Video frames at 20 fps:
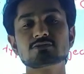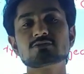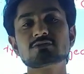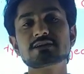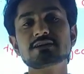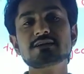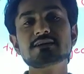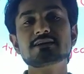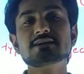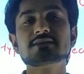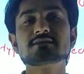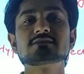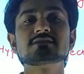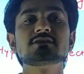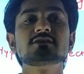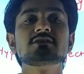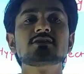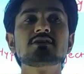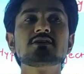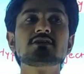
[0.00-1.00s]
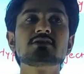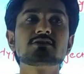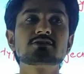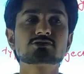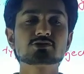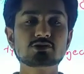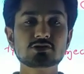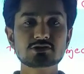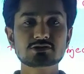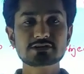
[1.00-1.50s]
Okay,
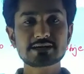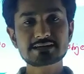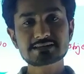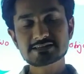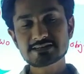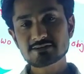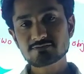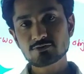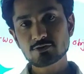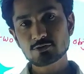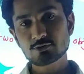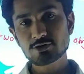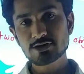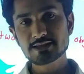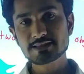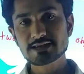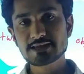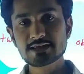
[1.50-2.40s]
so that's it for today.